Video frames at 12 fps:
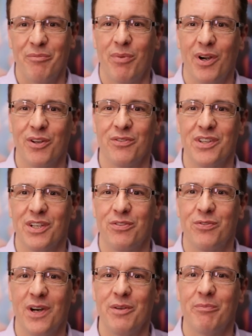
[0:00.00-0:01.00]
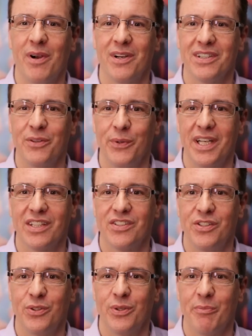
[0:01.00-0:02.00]
Part of the fun part that we get
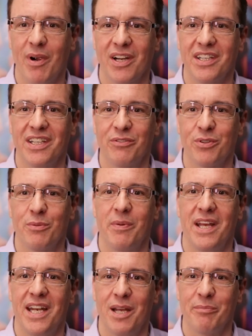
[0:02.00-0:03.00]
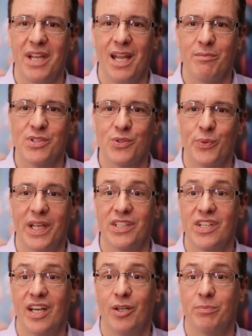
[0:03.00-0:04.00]
to do in marketing for the Pan Am Games is we
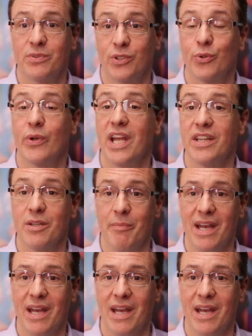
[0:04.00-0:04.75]
get to help to create the